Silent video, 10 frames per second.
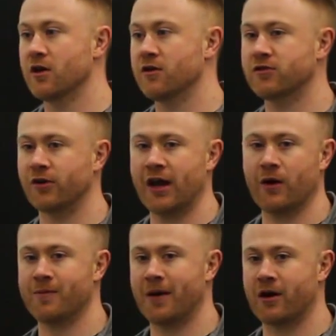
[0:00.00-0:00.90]
so now
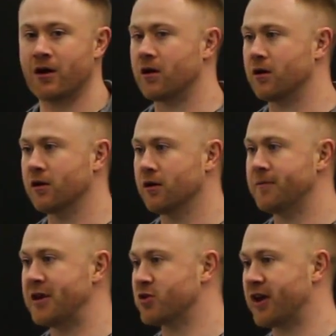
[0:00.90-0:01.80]
I better
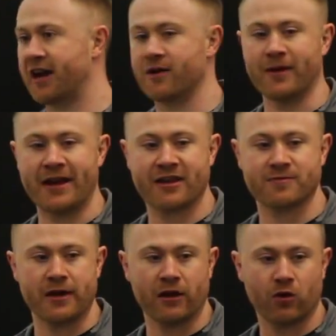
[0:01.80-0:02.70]
make sure I get it at my
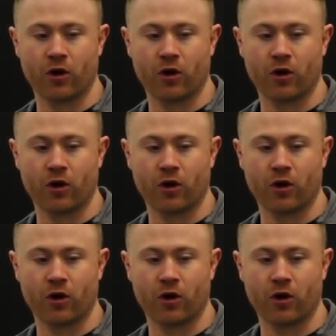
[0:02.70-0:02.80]
next meal,